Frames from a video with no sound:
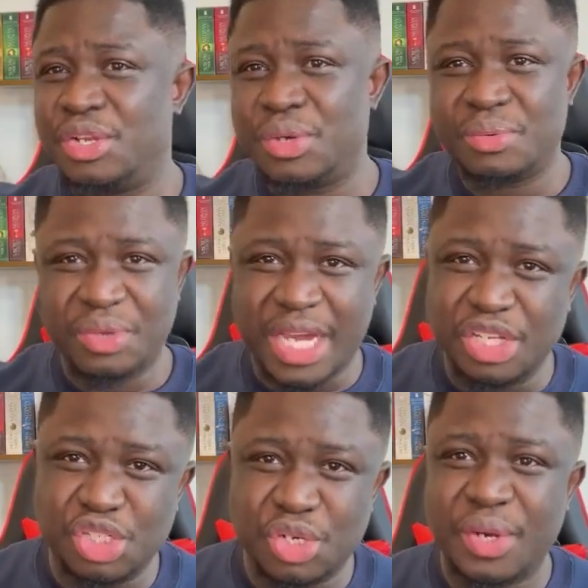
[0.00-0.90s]
You
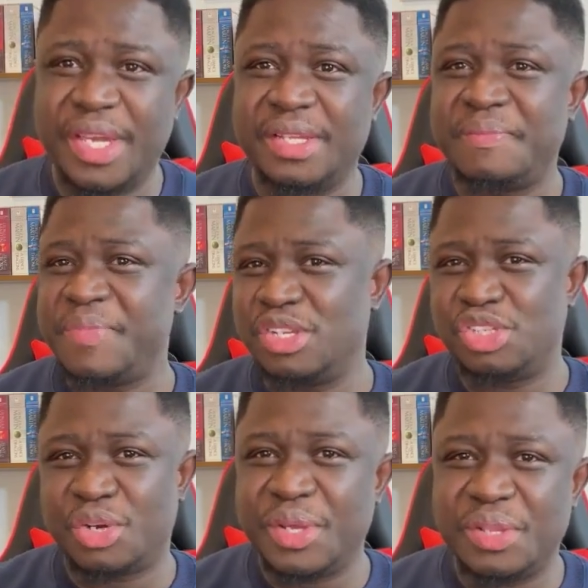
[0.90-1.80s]
can join
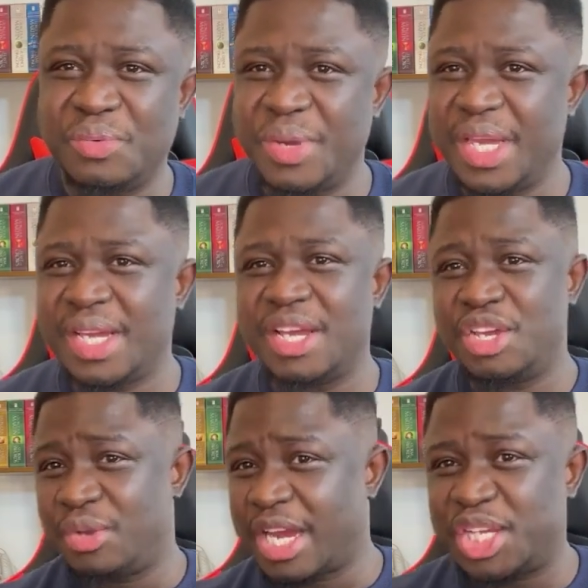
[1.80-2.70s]
during the week.
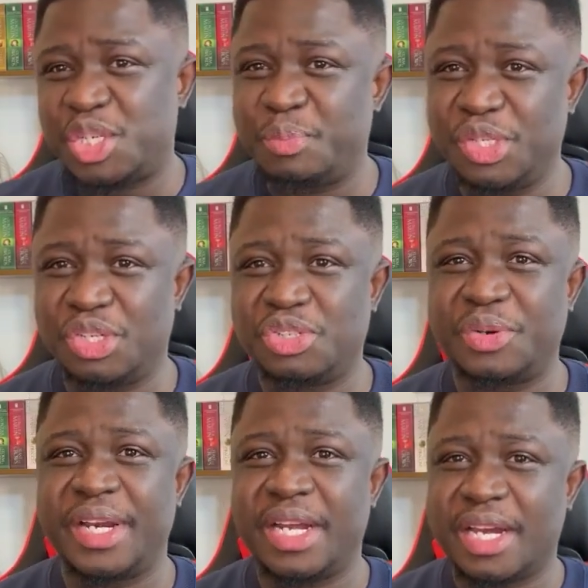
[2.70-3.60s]
You catch up with your
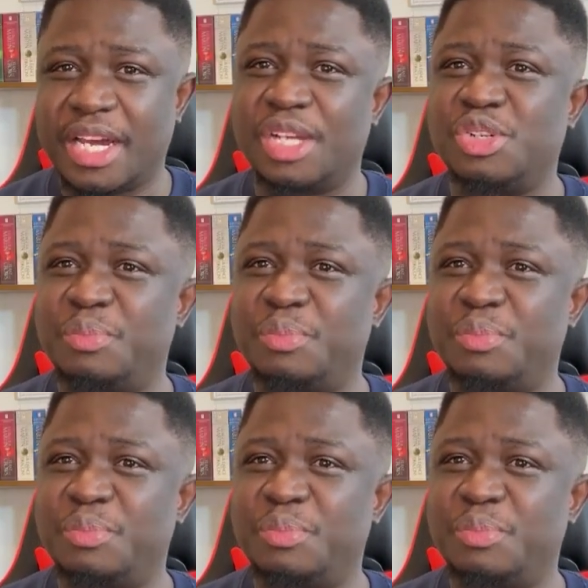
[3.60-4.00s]
trainer, catch